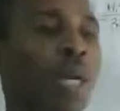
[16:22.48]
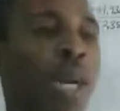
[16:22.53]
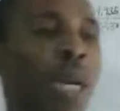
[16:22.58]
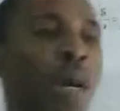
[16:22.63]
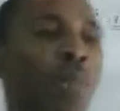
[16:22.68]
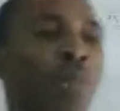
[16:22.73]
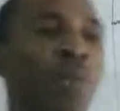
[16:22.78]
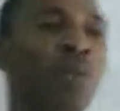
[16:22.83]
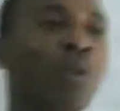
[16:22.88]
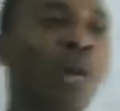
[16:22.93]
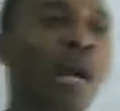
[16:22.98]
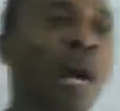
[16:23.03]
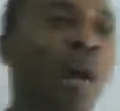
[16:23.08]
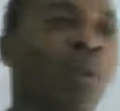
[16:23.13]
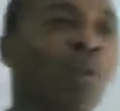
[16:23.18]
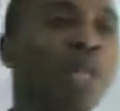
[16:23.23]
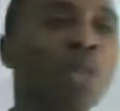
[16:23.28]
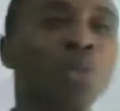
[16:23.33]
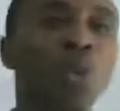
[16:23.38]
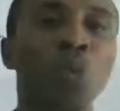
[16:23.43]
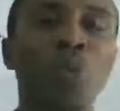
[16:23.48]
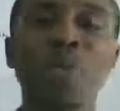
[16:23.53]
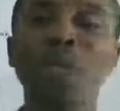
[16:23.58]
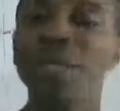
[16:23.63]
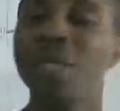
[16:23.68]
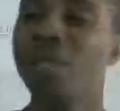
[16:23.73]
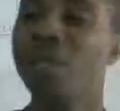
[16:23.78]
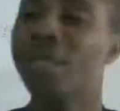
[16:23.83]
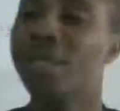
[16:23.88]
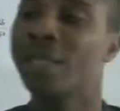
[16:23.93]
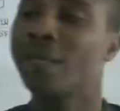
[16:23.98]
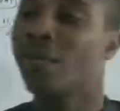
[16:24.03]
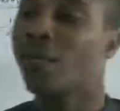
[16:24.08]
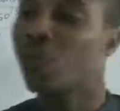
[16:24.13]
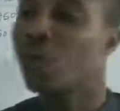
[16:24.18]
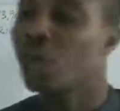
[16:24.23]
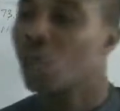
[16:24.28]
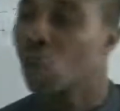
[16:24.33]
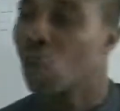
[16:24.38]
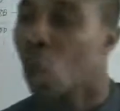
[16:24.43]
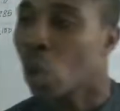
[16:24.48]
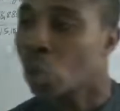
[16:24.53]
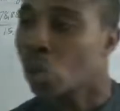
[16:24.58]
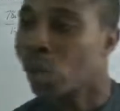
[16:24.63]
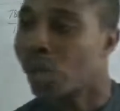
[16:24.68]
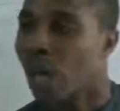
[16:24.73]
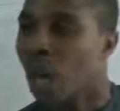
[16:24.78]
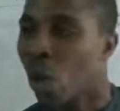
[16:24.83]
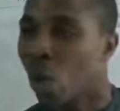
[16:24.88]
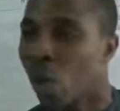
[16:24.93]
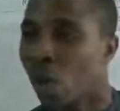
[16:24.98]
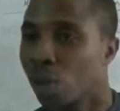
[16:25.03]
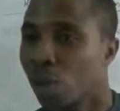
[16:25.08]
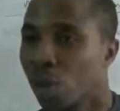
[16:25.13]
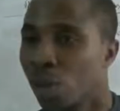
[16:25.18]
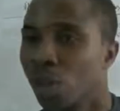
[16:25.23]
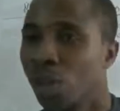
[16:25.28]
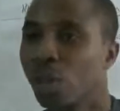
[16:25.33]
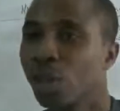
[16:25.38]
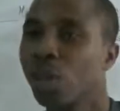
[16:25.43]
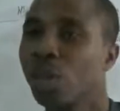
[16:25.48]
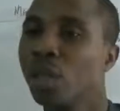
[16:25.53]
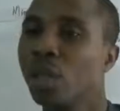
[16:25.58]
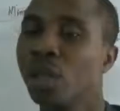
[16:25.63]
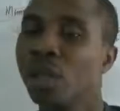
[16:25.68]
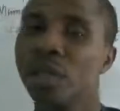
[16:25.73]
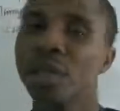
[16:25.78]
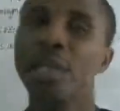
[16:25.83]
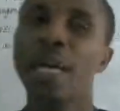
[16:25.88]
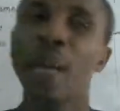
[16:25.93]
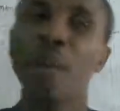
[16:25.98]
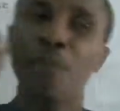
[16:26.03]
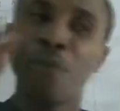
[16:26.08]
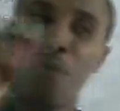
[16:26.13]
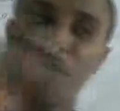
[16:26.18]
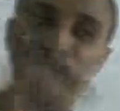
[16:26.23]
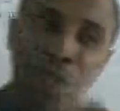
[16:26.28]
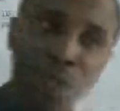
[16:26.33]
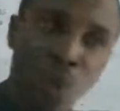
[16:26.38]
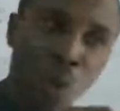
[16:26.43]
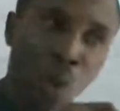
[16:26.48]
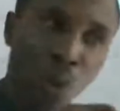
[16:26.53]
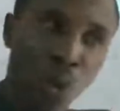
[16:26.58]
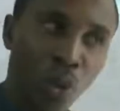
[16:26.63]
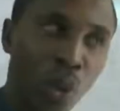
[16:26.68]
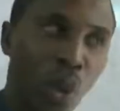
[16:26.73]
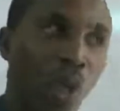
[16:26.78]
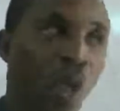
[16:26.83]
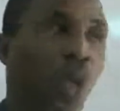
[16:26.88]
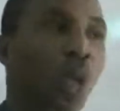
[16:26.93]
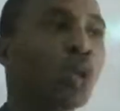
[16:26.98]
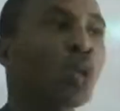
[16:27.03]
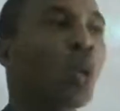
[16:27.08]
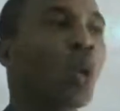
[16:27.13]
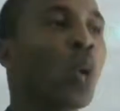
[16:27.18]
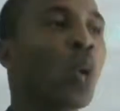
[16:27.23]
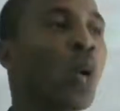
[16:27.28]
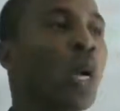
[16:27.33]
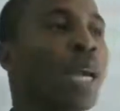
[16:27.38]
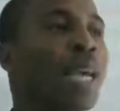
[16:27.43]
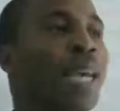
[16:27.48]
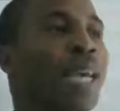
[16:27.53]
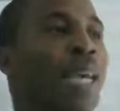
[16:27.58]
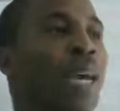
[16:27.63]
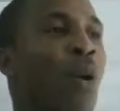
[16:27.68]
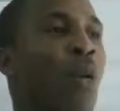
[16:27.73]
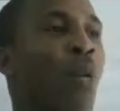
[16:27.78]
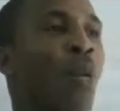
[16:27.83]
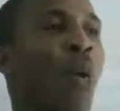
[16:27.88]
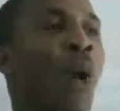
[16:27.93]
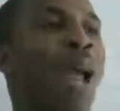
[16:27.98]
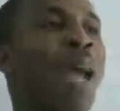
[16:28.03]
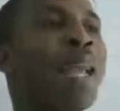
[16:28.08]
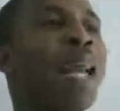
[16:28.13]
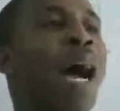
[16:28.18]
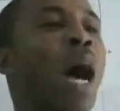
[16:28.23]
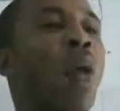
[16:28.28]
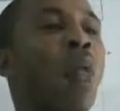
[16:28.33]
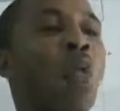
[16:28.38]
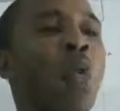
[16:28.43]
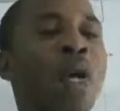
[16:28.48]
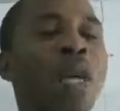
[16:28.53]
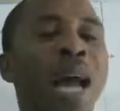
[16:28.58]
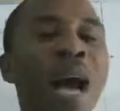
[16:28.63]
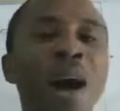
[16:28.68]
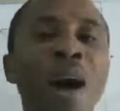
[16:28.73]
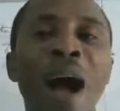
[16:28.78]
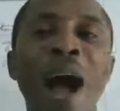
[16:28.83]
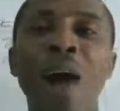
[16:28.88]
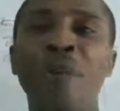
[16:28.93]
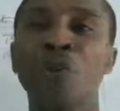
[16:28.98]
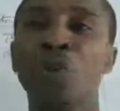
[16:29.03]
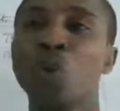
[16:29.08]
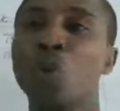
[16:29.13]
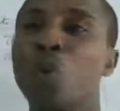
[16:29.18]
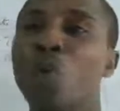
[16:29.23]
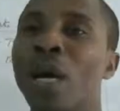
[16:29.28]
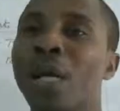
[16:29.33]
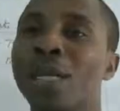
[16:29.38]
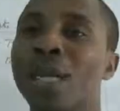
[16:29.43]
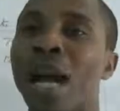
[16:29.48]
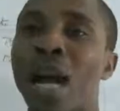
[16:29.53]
that I'm going to calculate, will be this fixed cost without what? Step fixed cost. So when I will now have to go and